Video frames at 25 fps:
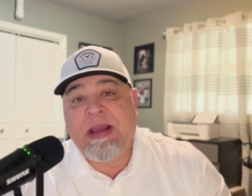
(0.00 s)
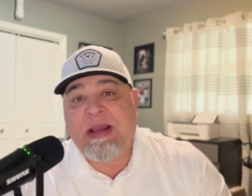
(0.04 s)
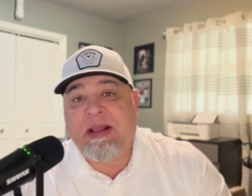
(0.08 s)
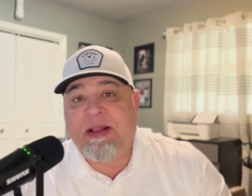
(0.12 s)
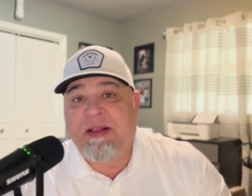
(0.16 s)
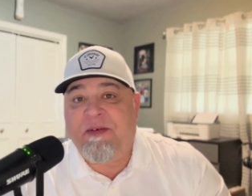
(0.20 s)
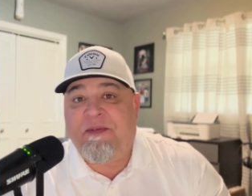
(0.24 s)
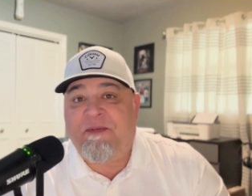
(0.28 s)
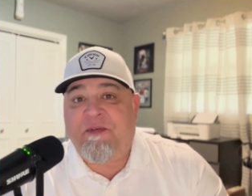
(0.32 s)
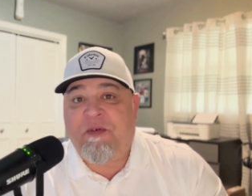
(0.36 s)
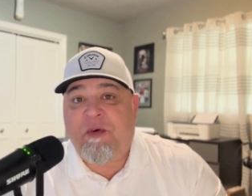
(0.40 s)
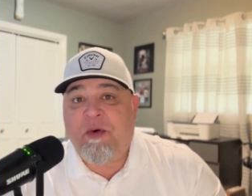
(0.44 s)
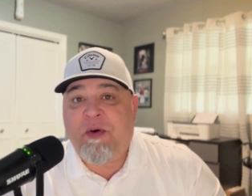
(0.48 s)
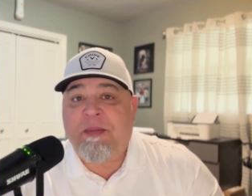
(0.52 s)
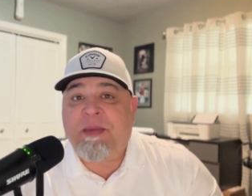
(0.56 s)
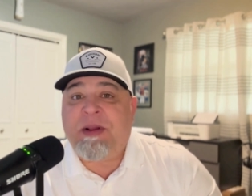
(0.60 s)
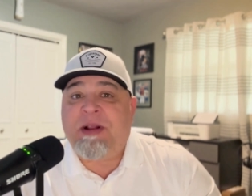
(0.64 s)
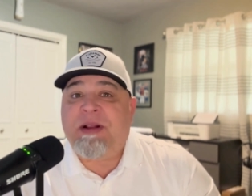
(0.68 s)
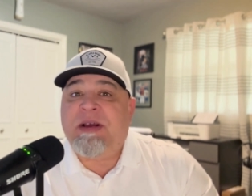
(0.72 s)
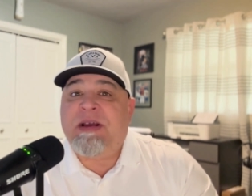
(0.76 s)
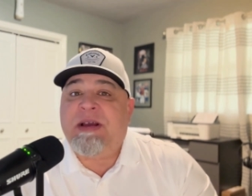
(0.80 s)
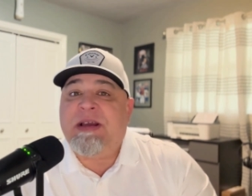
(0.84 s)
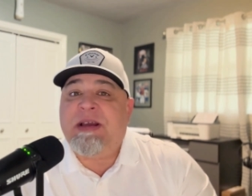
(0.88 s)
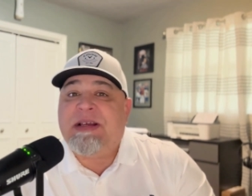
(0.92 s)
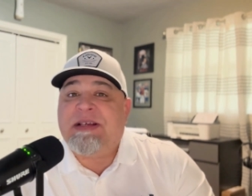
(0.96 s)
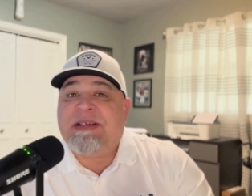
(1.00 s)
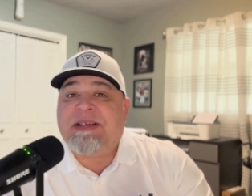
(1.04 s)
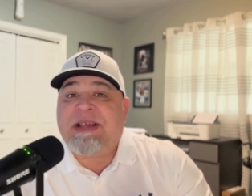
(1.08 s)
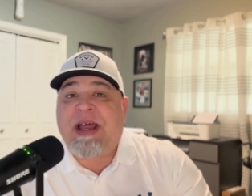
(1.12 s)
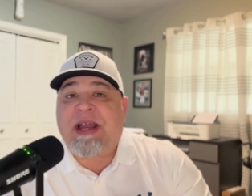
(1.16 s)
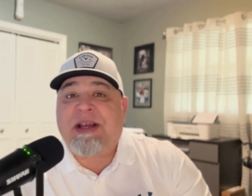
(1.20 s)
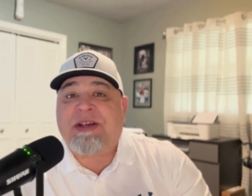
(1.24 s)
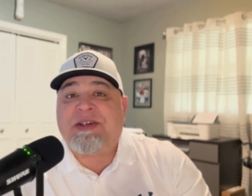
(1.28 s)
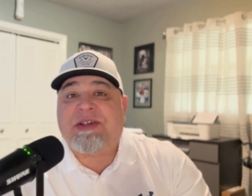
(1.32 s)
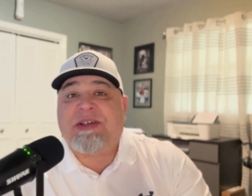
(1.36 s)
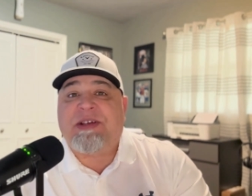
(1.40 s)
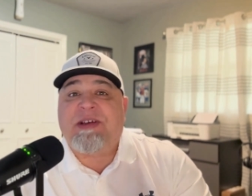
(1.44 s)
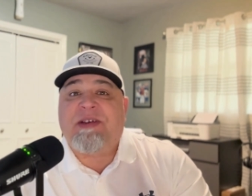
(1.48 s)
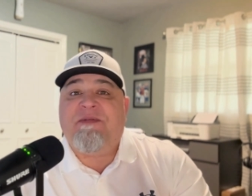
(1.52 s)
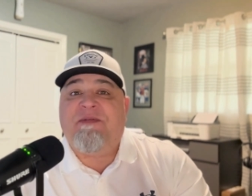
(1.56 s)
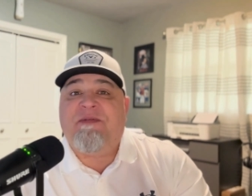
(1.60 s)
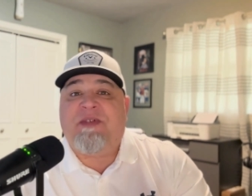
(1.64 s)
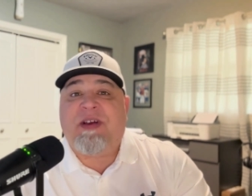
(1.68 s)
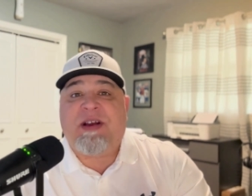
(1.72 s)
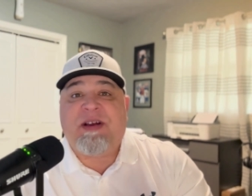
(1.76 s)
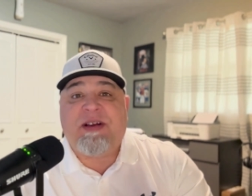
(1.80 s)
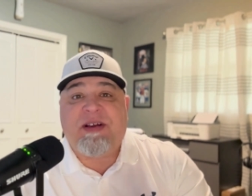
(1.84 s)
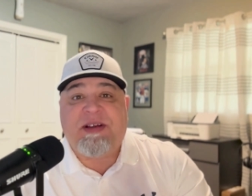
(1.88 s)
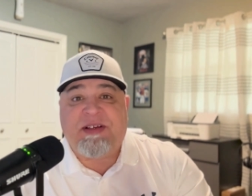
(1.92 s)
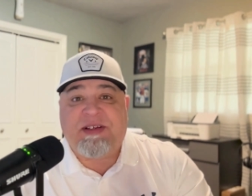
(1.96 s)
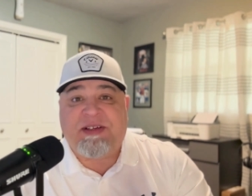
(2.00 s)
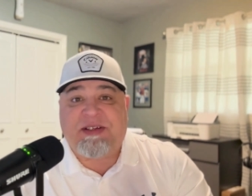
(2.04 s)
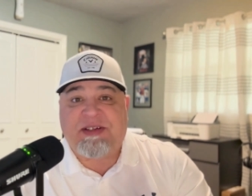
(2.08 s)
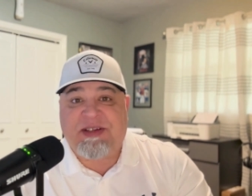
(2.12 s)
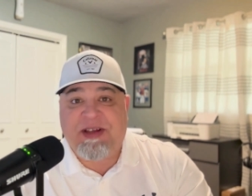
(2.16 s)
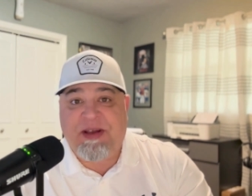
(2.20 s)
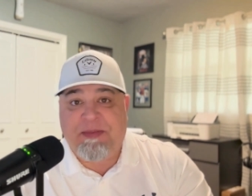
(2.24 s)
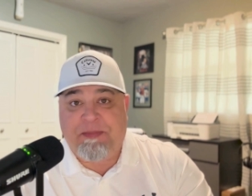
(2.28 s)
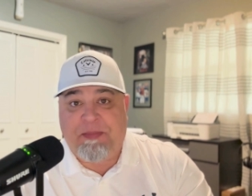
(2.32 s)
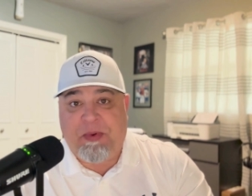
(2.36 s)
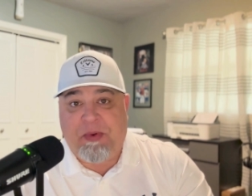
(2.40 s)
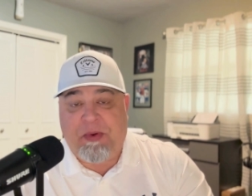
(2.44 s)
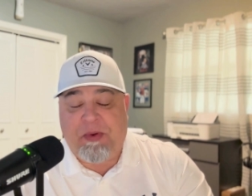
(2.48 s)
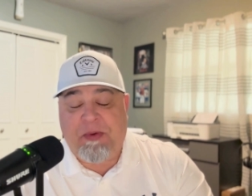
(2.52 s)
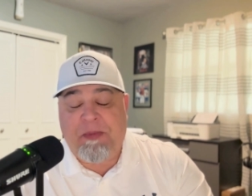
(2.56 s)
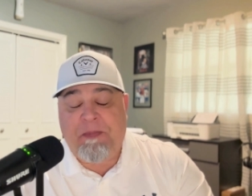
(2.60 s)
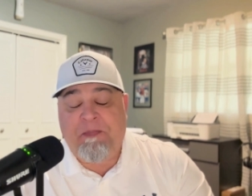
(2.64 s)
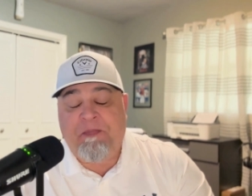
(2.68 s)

The formula is actually very simple.